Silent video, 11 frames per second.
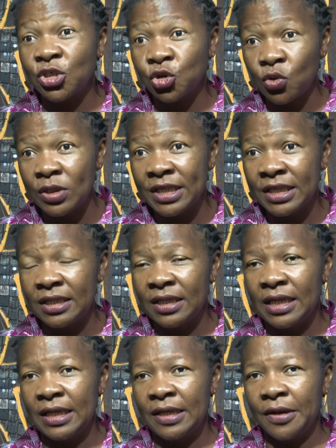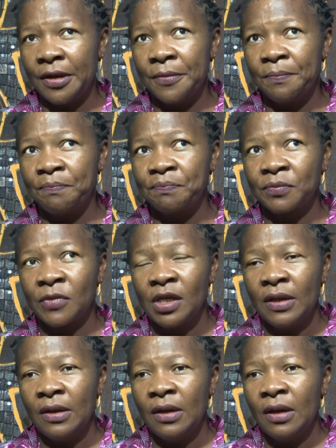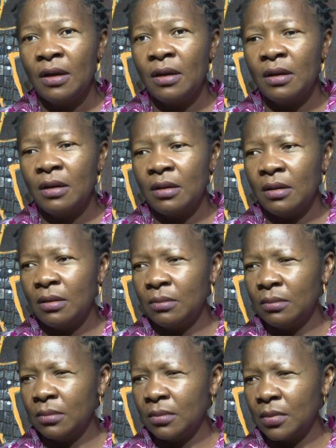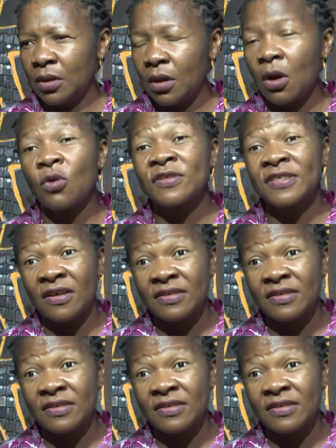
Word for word: and making it pretty and raising awareness is even better.